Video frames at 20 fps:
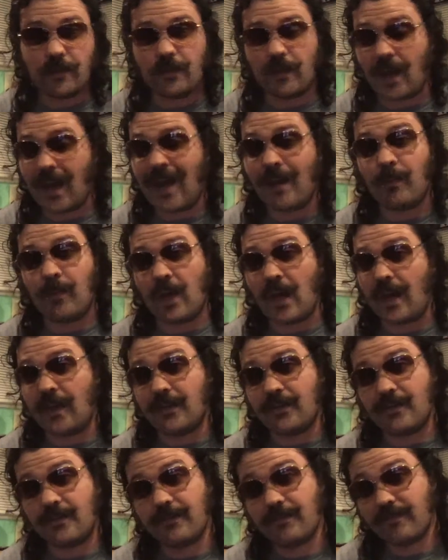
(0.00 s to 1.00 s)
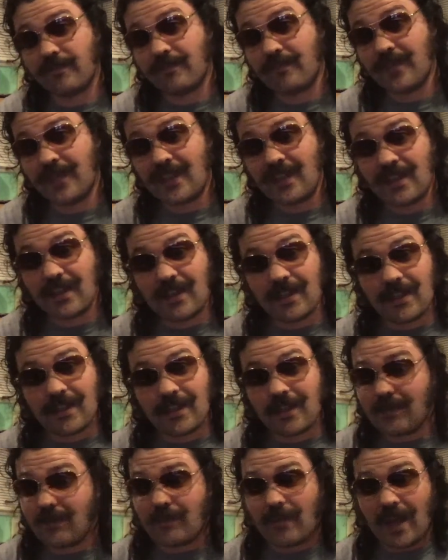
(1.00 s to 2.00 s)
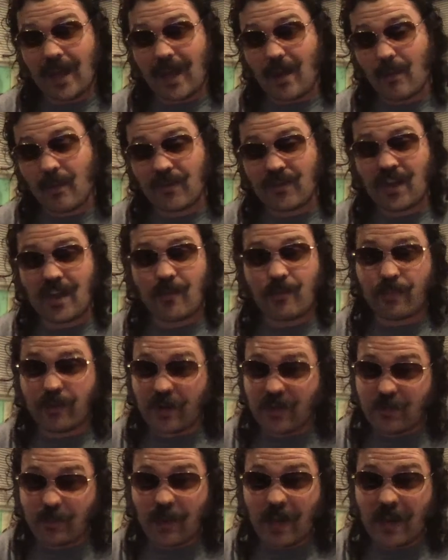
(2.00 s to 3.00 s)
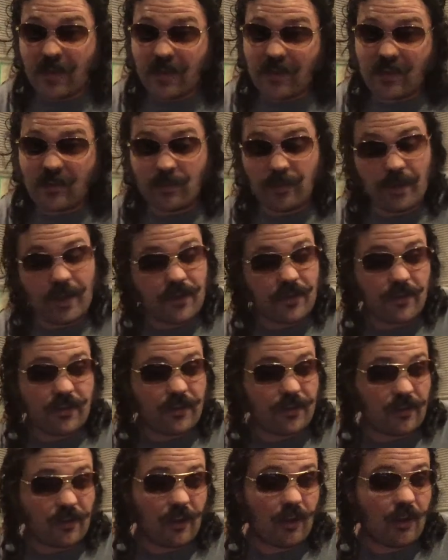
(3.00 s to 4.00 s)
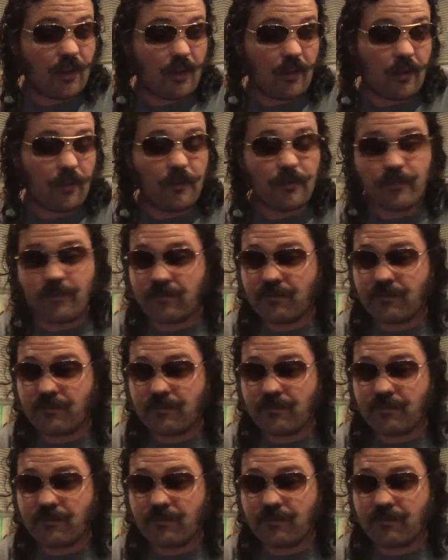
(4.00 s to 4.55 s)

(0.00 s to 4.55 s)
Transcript: I'm not. I was not impressed by this, plus, alone um,